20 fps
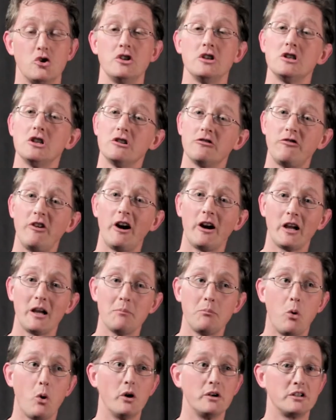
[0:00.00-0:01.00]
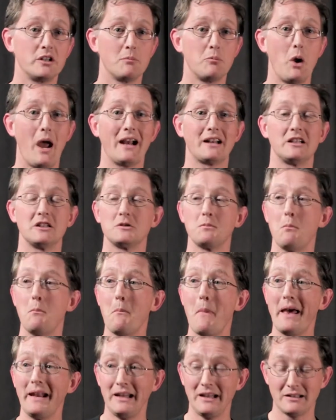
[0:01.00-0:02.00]
this is very important to practice
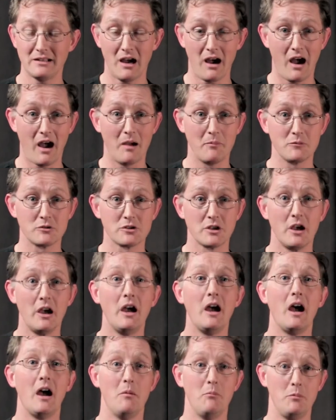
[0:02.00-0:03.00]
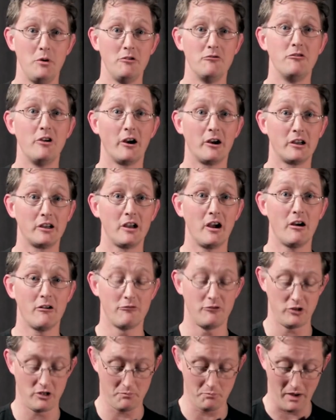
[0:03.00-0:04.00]
many times and be very
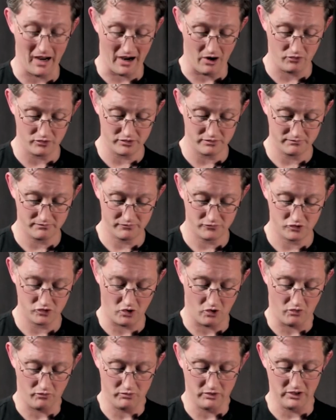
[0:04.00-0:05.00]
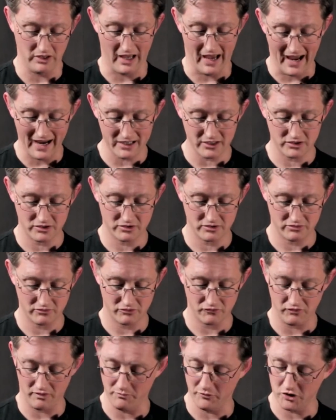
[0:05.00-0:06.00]
careful about. So relax
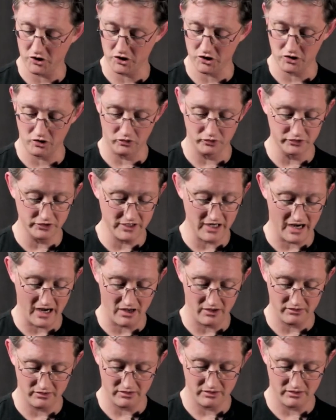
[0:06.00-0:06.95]
from the shoulder down,